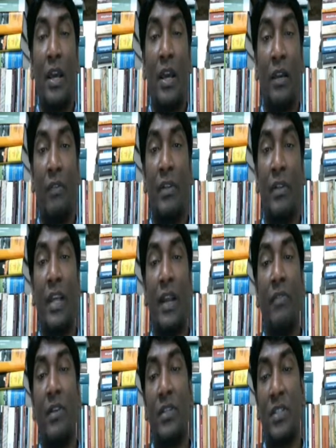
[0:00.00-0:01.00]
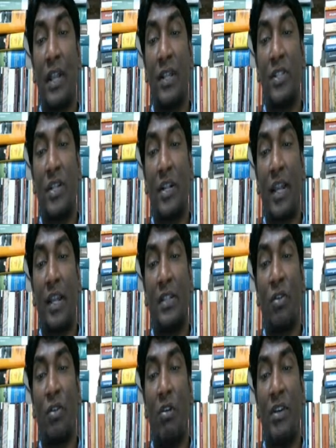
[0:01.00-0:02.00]
given the adverse selection case
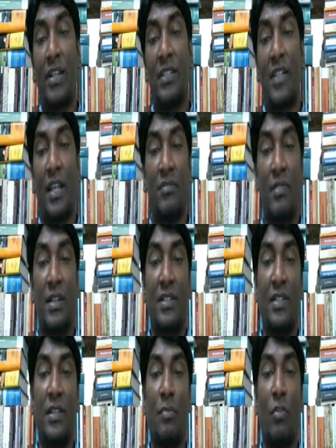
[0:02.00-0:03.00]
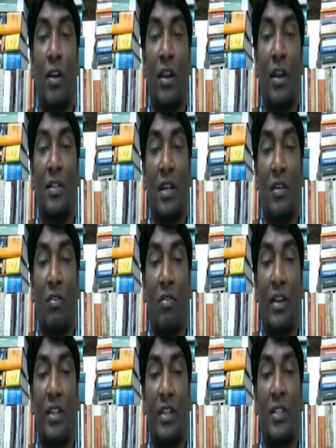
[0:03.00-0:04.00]
context as well as in the moral hazard
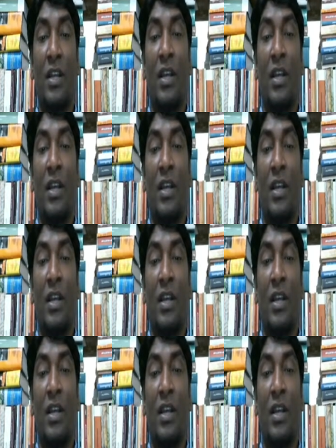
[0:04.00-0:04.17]
context.